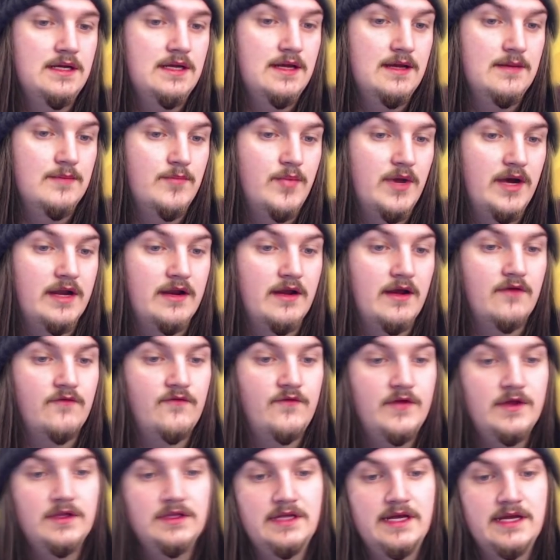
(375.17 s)
but I
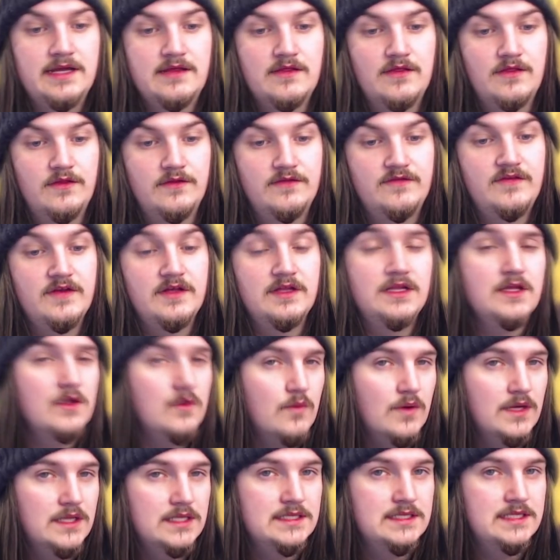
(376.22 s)
feel like the dealing
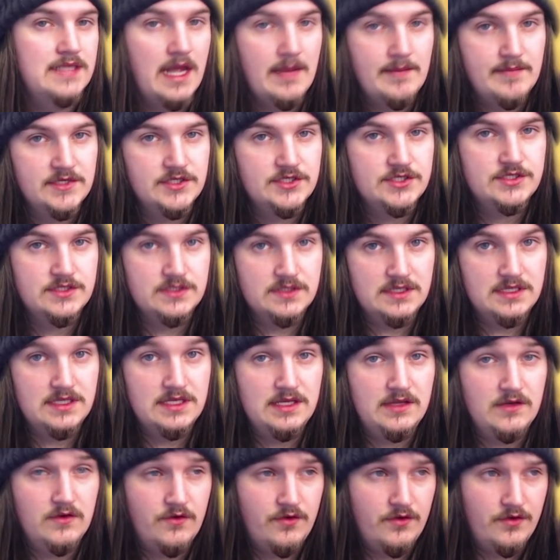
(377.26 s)
one damage to the
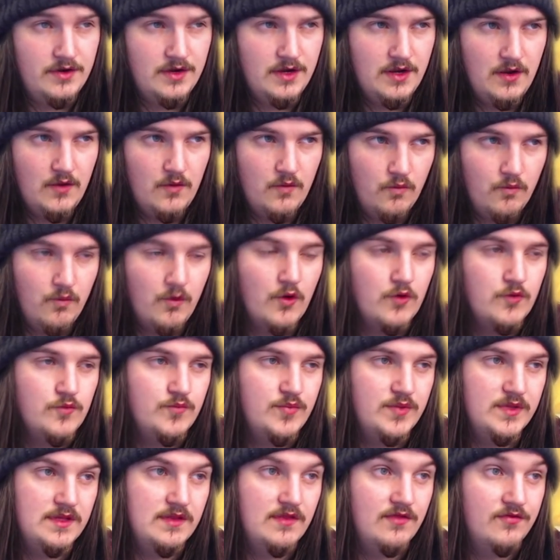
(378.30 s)
hero won't
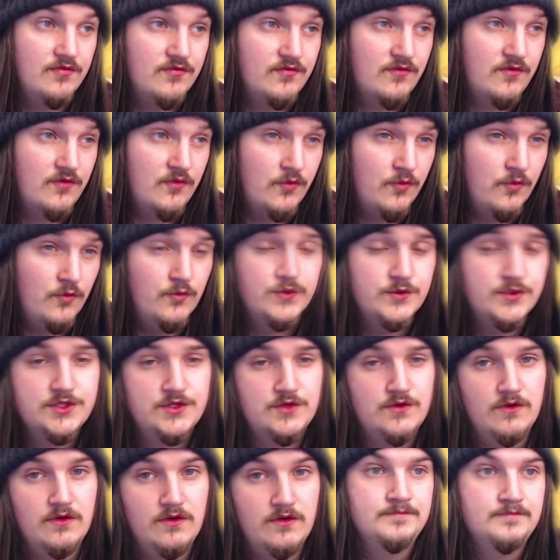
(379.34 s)
be too
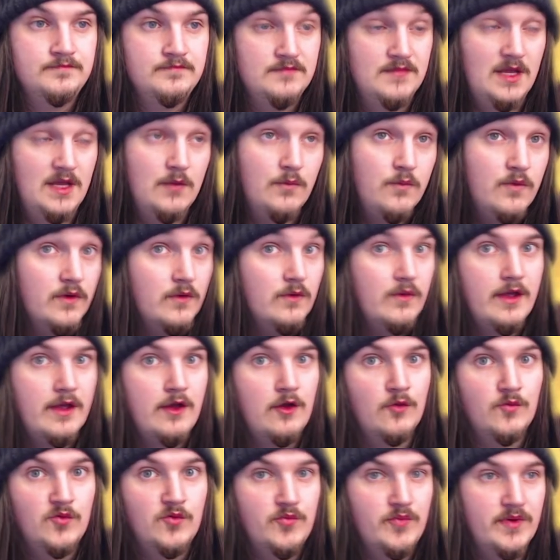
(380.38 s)
strong. It will
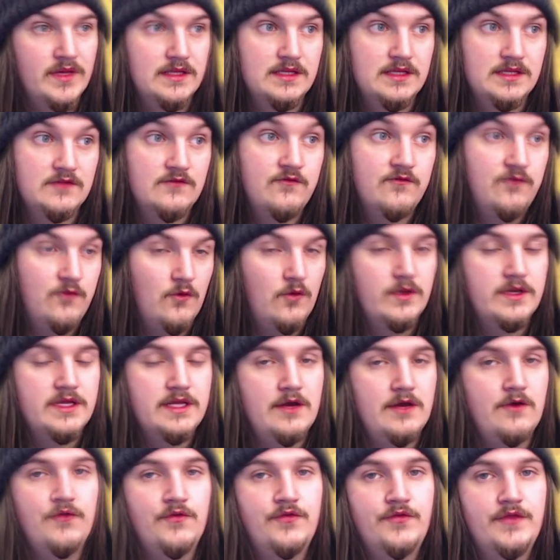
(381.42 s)
help, but there's forty
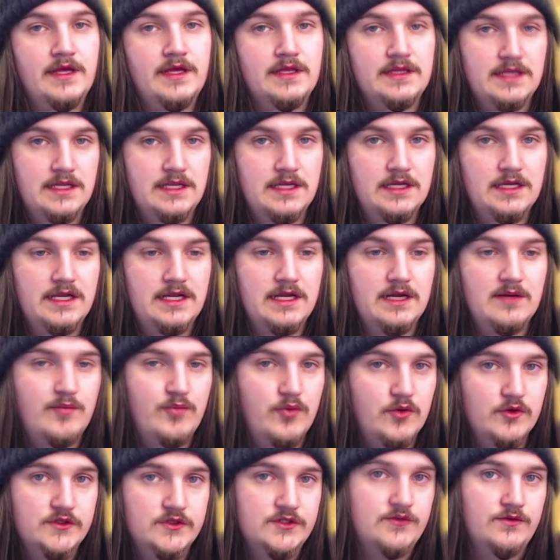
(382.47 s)
health there that you need to
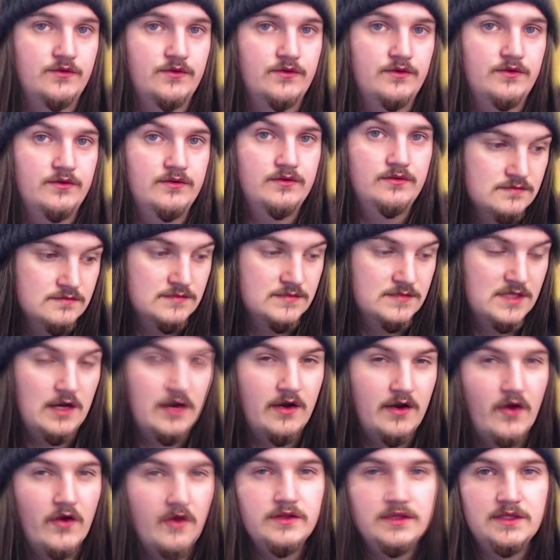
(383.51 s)
push through.
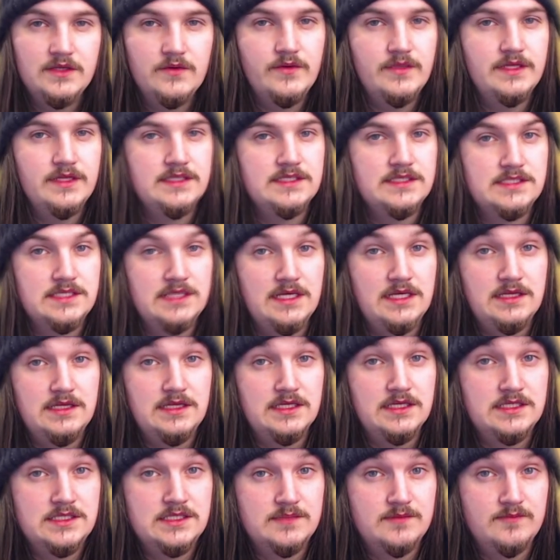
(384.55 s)
I only really see
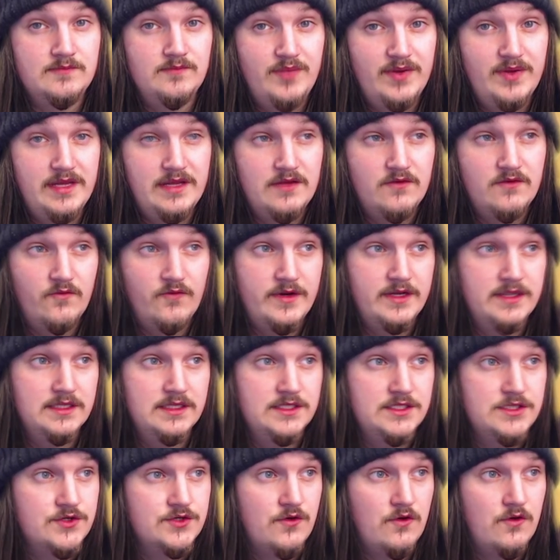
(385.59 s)
this being really
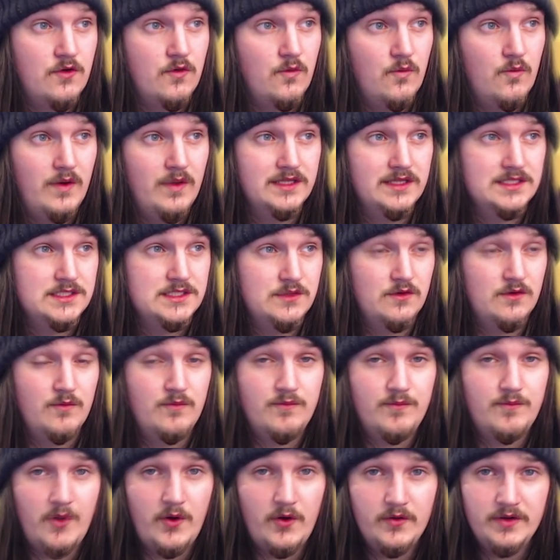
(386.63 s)
strong once your
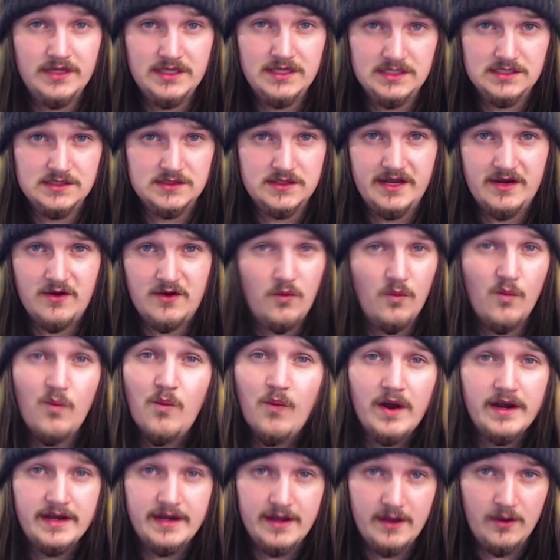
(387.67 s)
opponent is like on
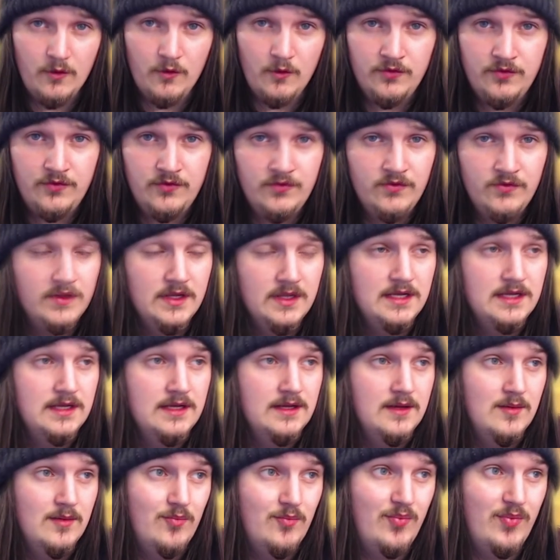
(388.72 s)
one health.
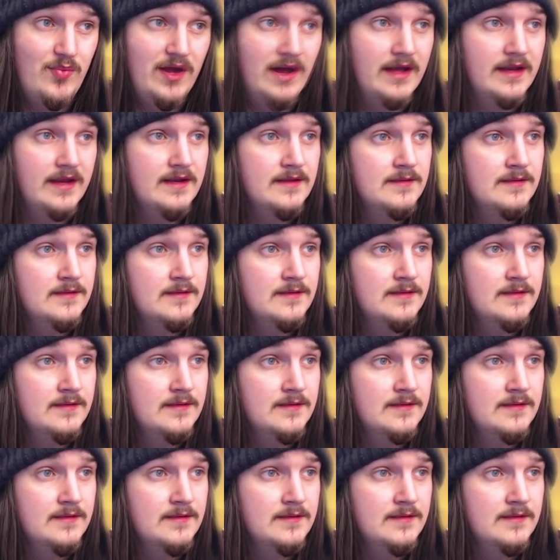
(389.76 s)
But